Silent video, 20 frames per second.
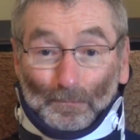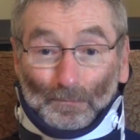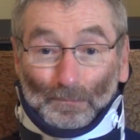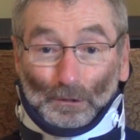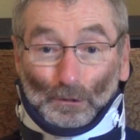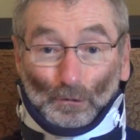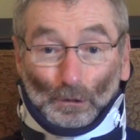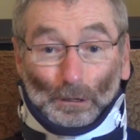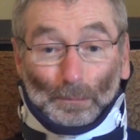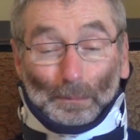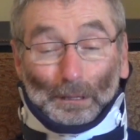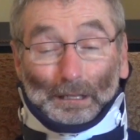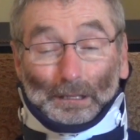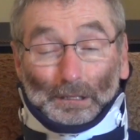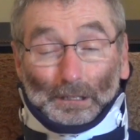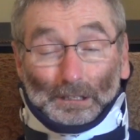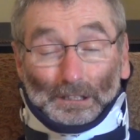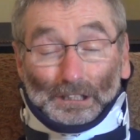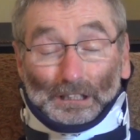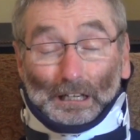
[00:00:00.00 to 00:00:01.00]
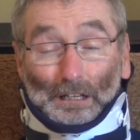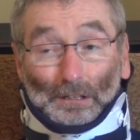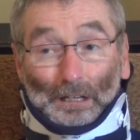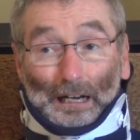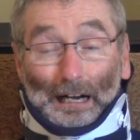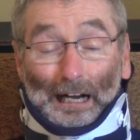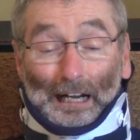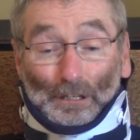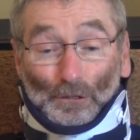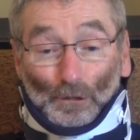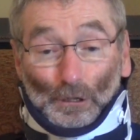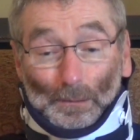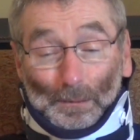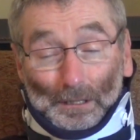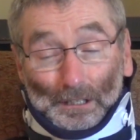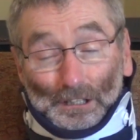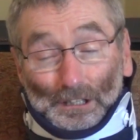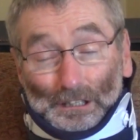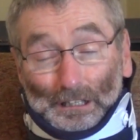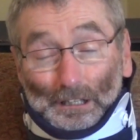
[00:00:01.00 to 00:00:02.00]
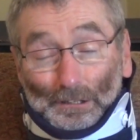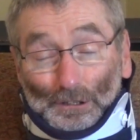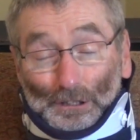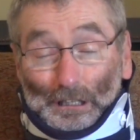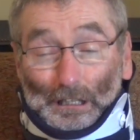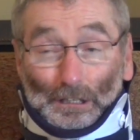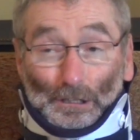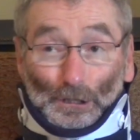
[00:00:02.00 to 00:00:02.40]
grew up on the south. I grew up on the south side of